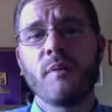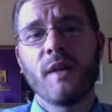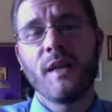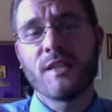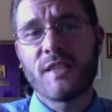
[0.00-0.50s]

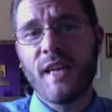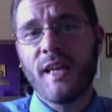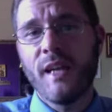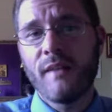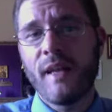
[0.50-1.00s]
in
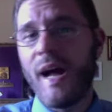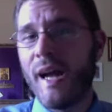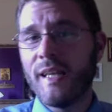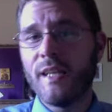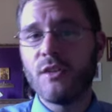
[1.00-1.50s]
saying that I
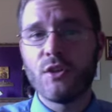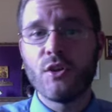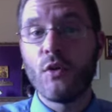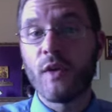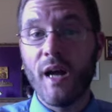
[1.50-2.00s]
need to
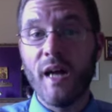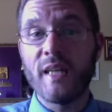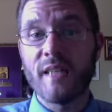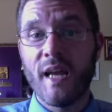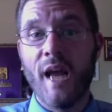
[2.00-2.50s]
know the
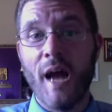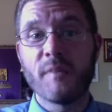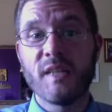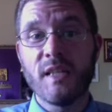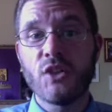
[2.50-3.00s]
content I'm
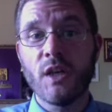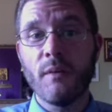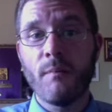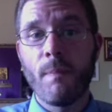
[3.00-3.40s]
teaching,